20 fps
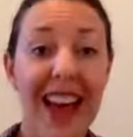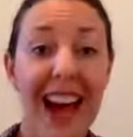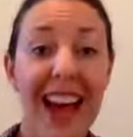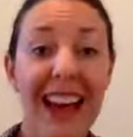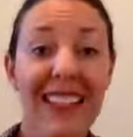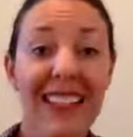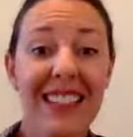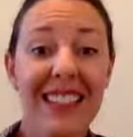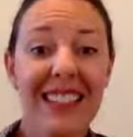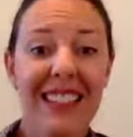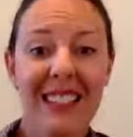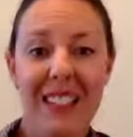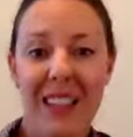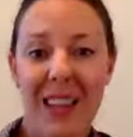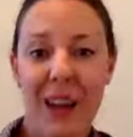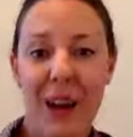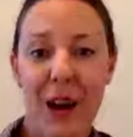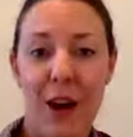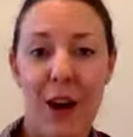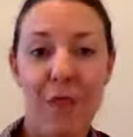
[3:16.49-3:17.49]
access to
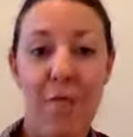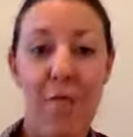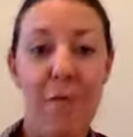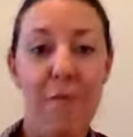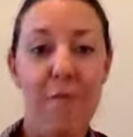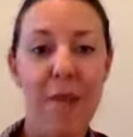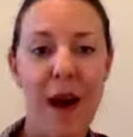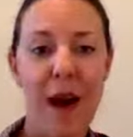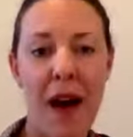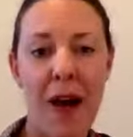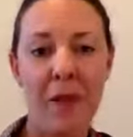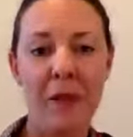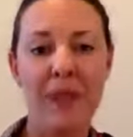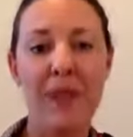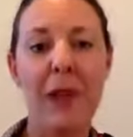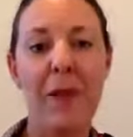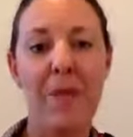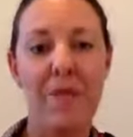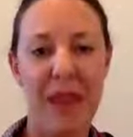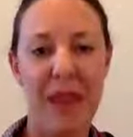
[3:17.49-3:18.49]
care for moms
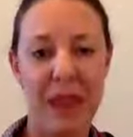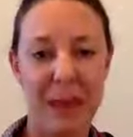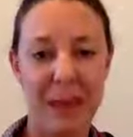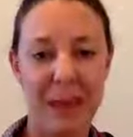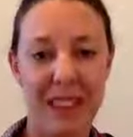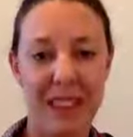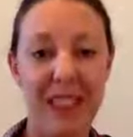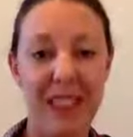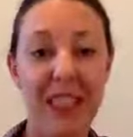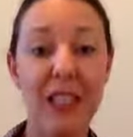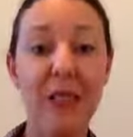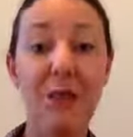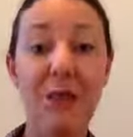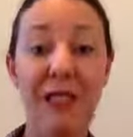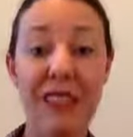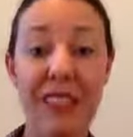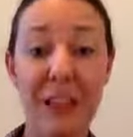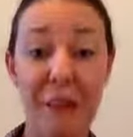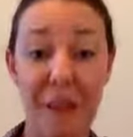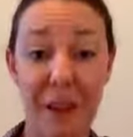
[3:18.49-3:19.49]
and babies
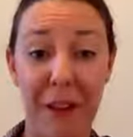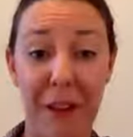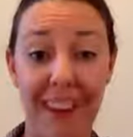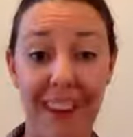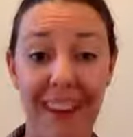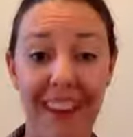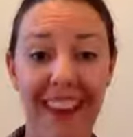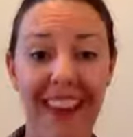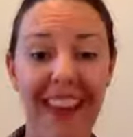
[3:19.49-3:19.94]
specifically.